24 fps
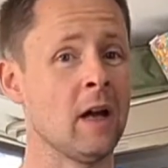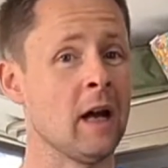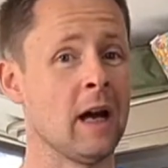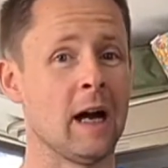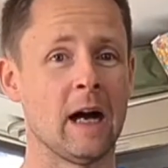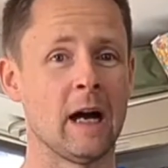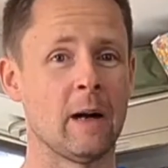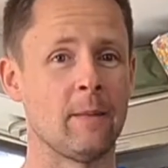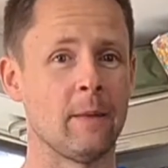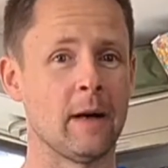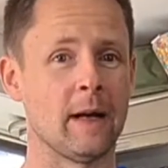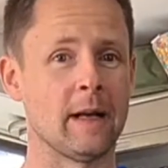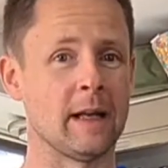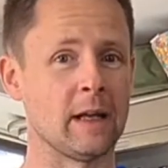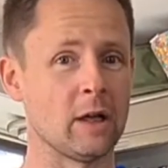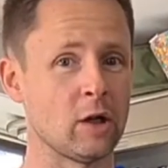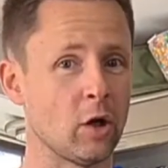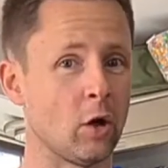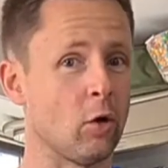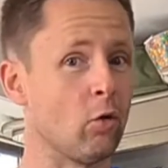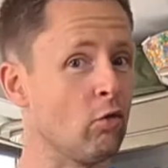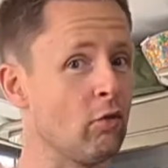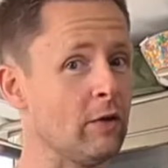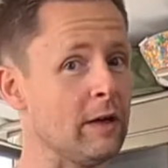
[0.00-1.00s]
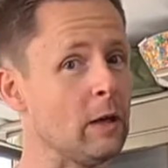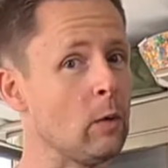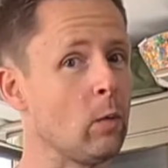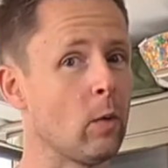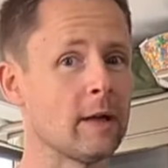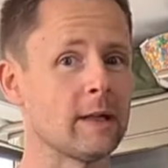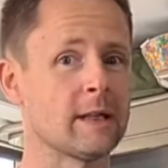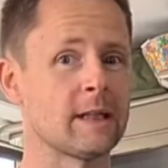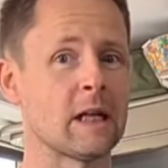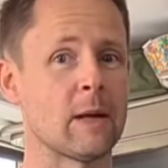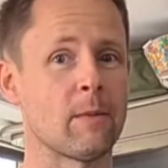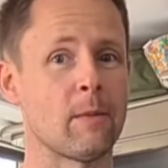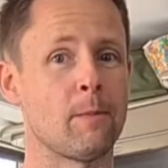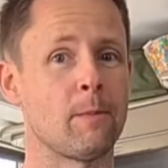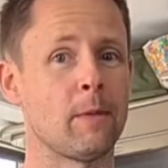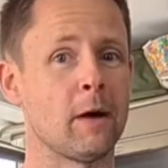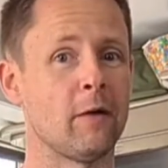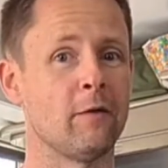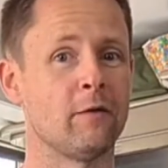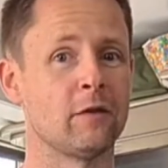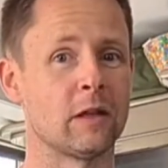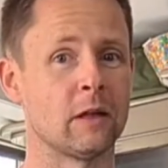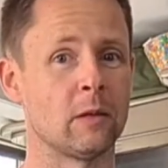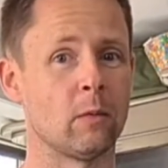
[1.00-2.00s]
And they go really one step
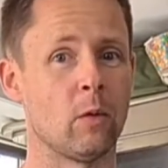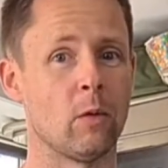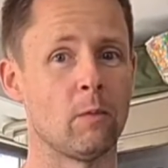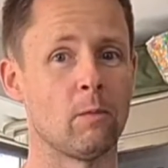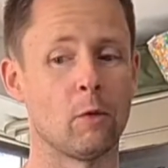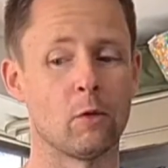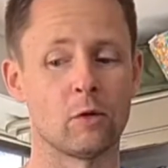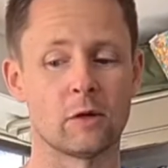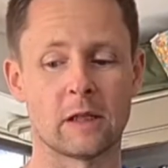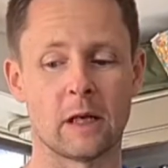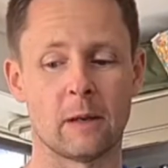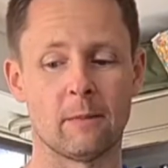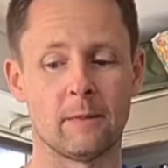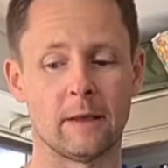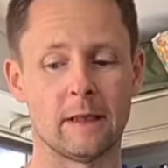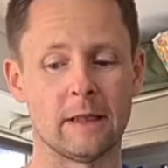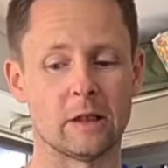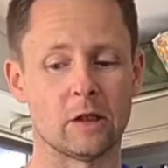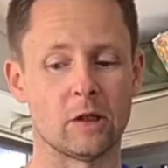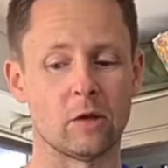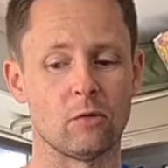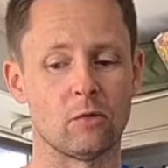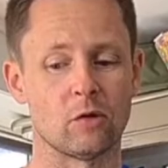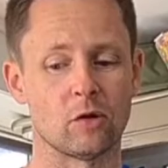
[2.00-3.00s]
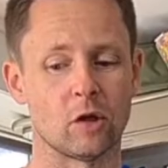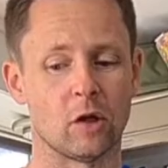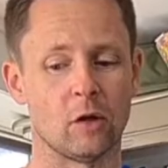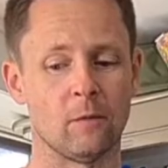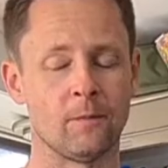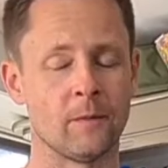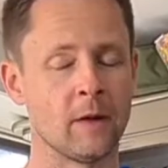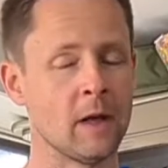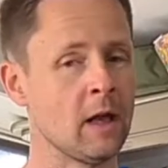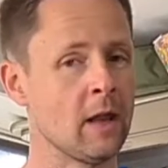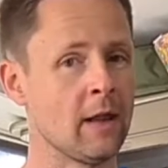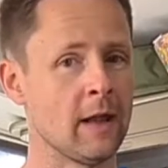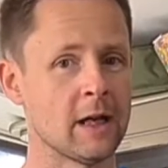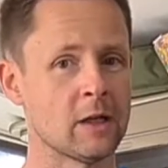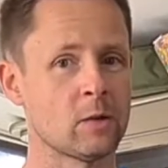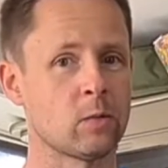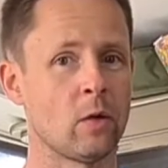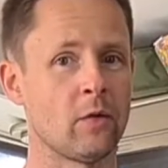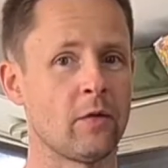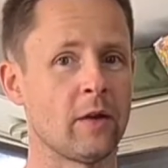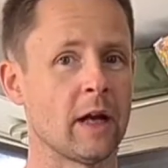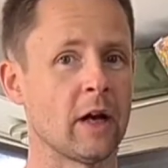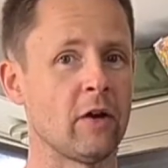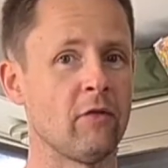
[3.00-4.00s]
above to what most companies do. So that's
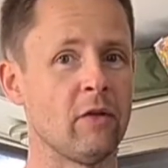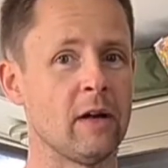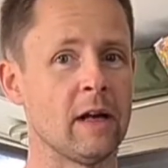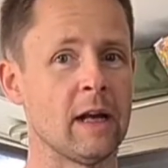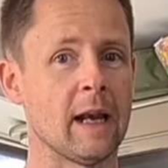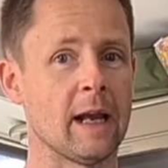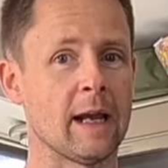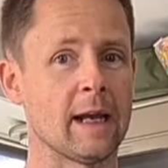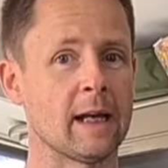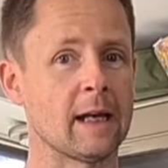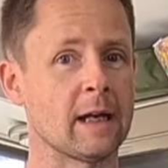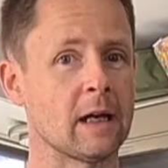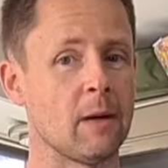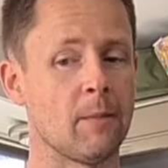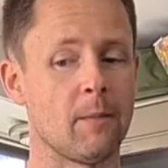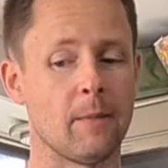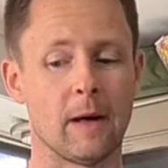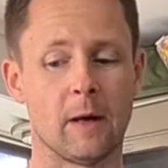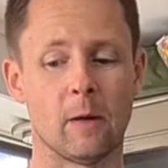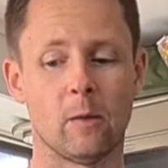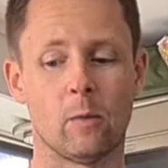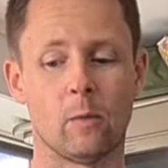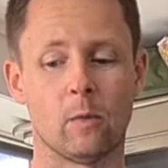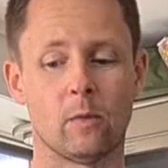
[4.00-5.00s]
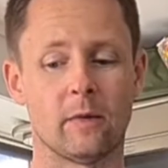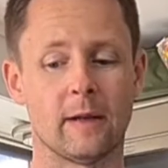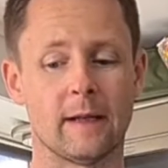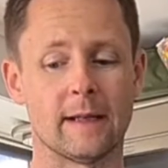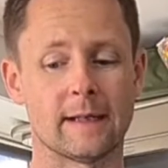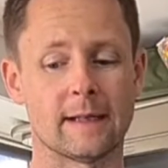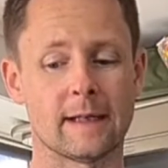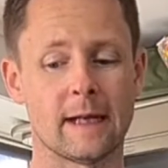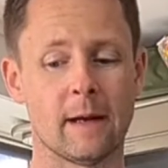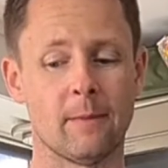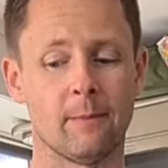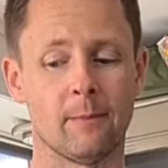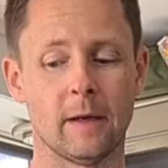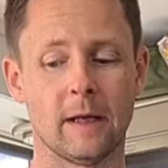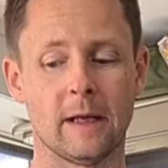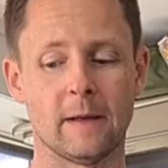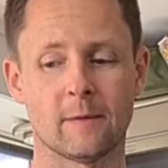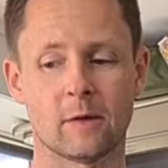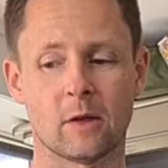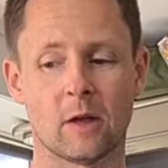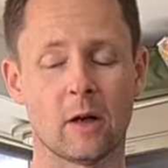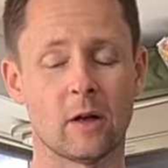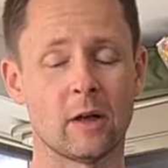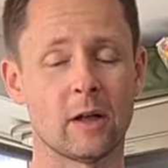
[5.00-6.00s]
one thing I really like about this company.
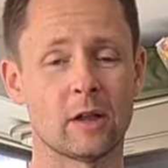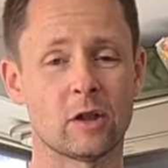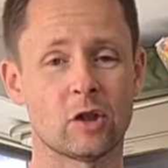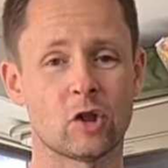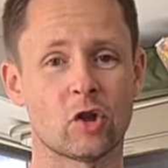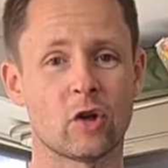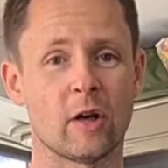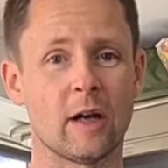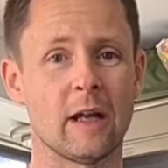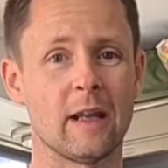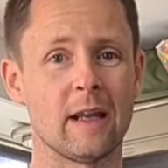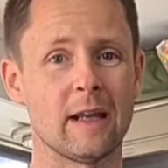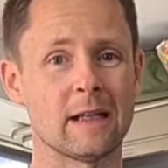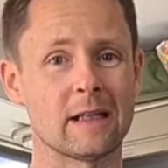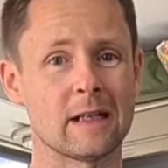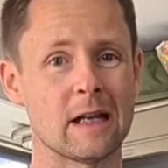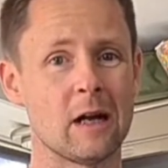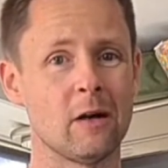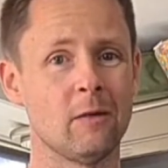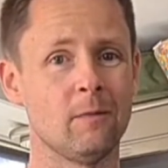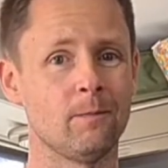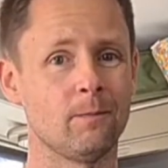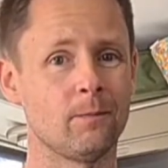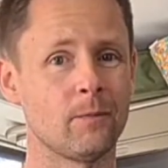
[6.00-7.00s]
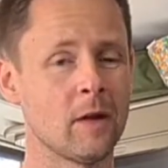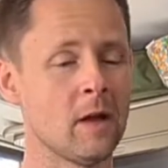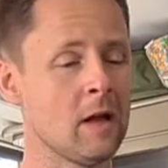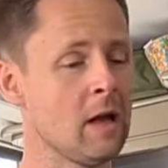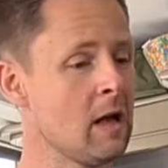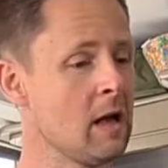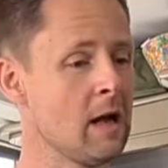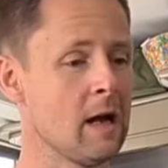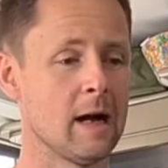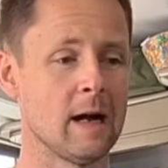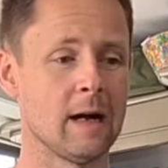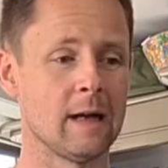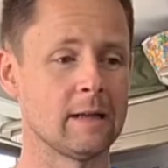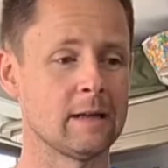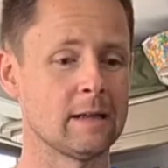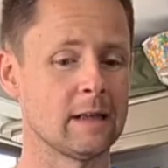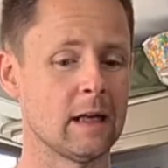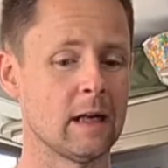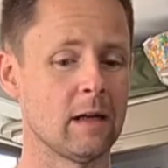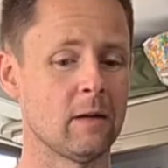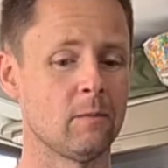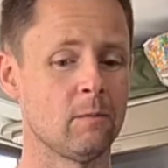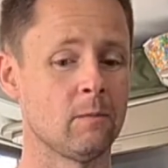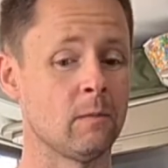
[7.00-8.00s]
So I'm going to try this out, and
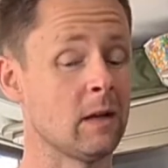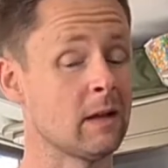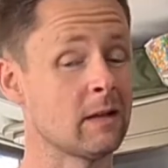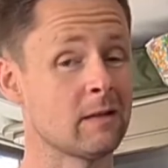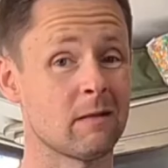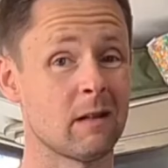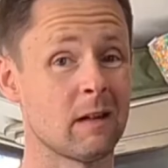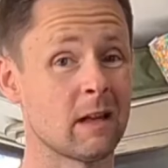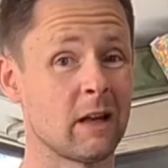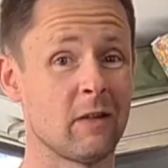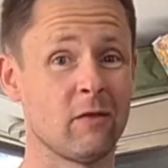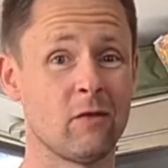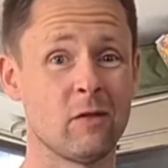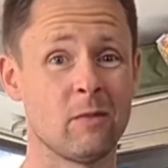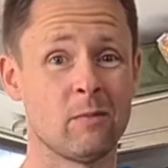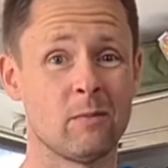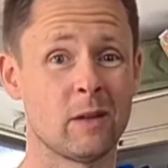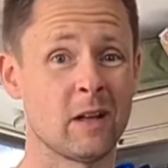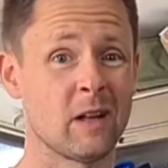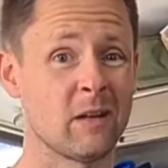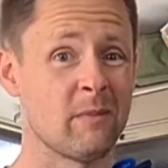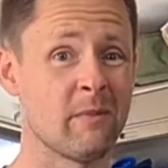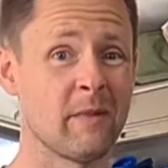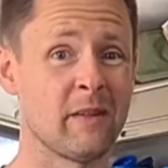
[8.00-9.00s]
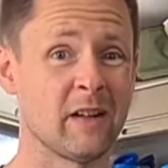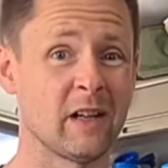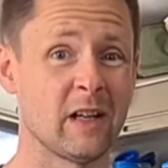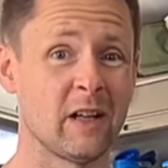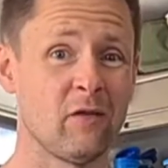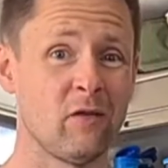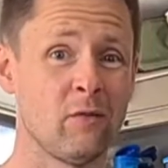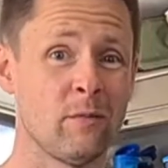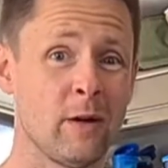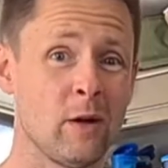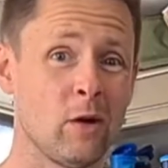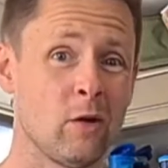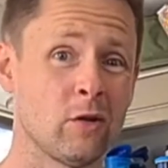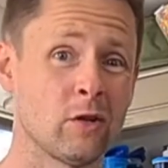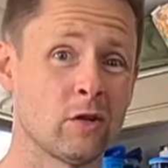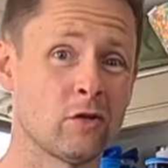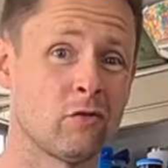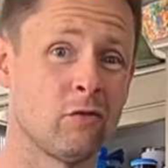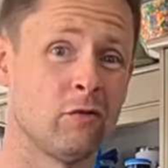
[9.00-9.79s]
I'll give you my honest